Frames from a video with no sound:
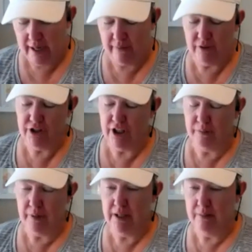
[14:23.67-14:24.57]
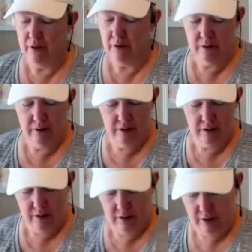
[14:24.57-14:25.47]
I have not checked my email.
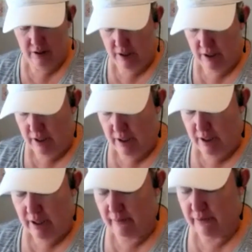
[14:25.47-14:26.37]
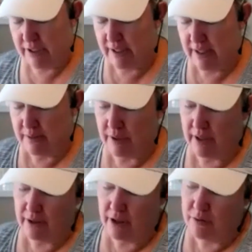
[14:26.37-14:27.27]
I'll have to take this one out
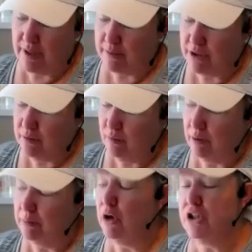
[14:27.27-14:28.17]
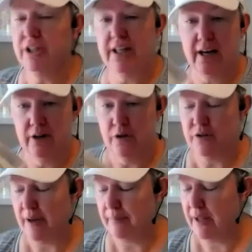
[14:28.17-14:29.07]
of the Q-Snap, well, partially out of the Q-Snap.